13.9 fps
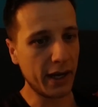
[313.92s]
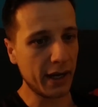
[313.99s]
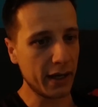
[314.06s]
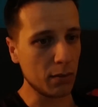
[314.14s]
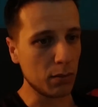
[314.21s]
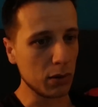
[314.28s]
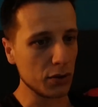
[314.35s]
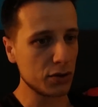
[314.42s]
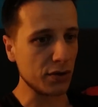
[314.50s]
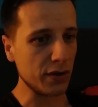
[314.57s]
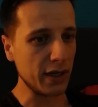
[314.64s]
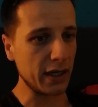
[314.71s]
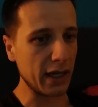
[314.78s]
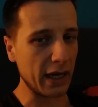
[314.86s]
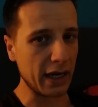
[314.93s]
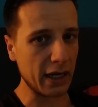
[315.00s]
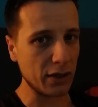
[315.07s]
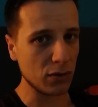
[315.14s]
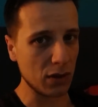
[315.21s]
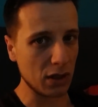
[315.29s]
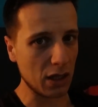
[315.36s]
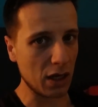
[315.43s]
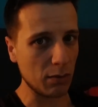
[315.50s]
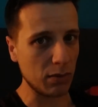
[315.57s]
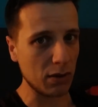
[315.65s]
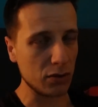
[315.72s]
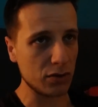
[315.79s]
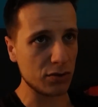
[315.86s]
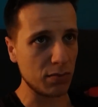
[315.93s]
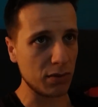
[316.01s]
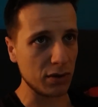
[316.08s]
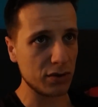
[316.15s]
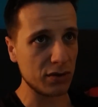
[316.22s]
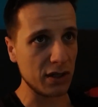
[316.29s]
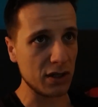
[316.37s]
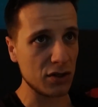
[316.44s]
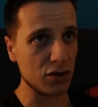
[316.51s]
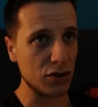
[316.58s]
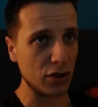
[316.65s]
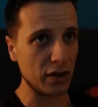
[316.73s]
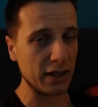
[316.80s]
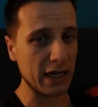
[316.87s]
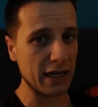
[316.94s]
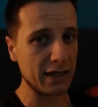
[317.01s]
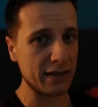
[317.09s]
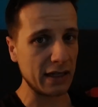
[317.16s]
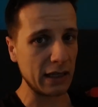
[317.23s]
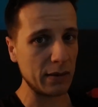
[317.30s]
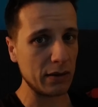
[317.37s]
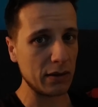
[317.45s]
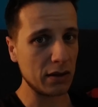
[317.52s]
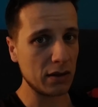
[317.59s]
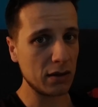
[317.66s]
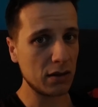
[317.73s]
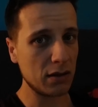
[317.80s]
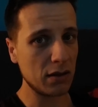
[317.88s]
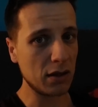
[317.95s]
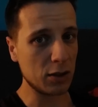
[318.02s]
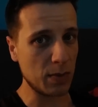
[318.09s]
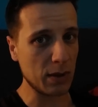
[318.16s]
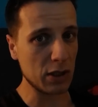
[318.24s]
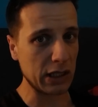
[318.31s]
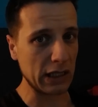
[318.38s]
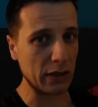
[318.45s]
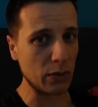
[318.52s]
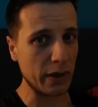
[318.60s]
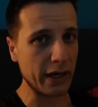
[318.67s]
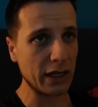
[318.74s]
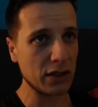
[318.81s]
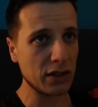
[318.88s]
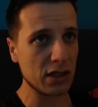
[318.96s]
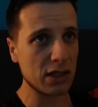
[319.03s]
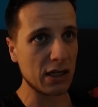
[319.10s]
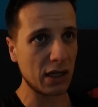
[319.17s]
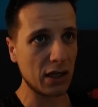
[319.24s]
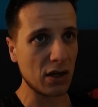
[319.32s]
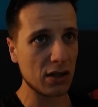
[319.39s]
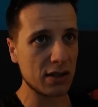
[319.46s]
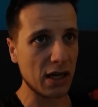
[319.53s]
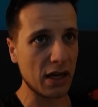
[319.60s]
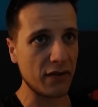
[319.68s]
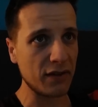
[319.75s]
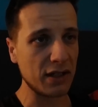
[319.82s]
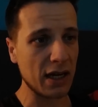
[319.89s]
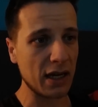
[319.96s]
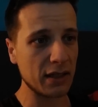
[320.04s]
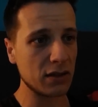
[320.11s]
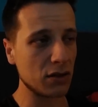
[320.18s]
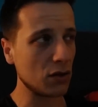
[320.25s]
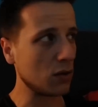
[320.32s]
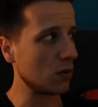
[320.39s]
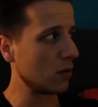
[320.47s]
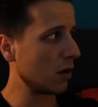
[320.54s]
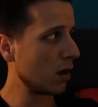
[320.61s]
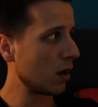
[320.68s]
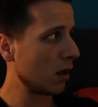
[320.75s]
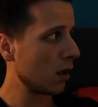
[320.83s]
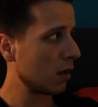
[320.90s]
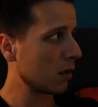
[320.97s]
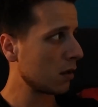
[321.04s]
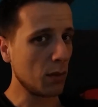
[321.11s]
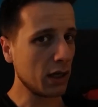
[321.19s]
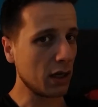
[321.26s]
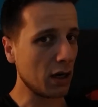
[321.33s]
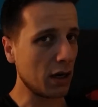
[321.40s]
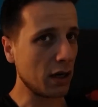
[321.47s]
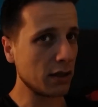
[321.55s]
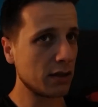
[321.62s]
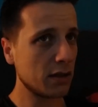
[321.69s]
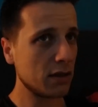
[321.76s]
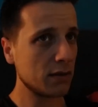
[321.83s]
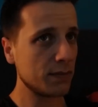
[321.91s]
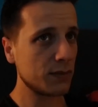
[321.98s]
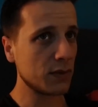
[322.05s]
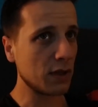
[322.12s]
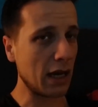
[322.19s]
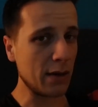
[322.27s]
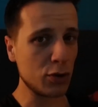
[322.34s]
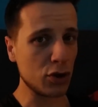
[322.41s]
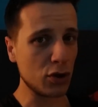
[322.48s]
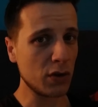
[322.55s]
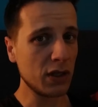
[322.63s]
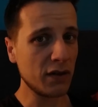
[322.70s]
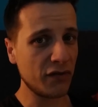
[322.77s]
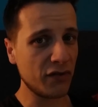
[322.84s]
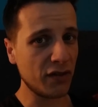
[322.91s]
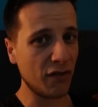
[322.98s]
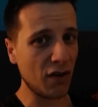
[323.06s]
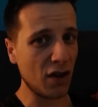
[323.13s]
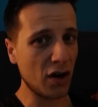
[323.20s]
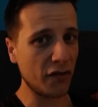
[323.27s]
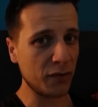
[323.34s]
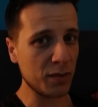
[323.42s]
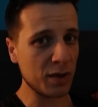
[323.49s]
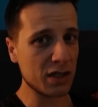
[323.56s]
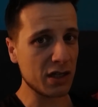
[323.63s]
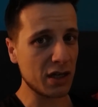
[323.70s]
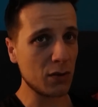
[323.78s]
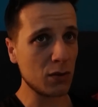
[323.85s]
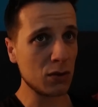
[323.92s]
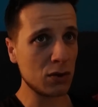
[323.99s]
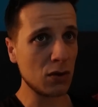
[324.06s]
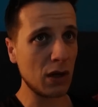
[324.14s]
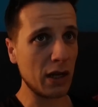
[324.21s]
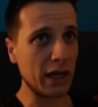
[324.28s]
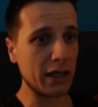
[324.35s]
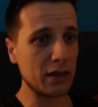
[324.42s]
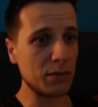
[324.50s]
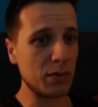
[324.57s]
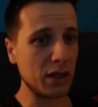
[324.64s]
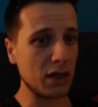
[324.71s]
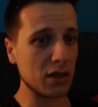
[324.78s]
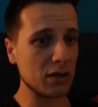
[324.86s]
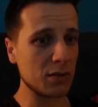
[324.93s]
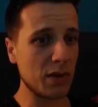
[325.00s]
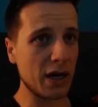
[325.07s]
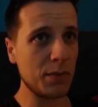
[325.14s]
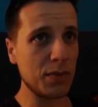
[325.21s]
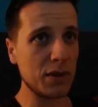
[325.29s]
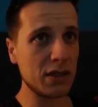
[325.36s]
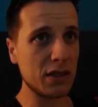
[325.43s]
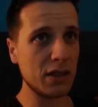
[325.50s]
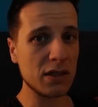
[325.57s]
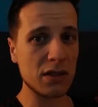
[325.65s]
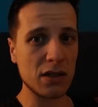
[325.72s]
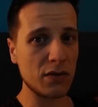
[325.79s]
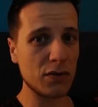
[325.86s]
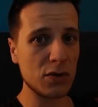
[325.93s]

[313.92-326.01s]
I had a blue screen, and I do not like blue screens during editing, especially when I just did not save it yet. So, oh my god. I'm sorry if the vlog from yesterday was too late, because my PC is not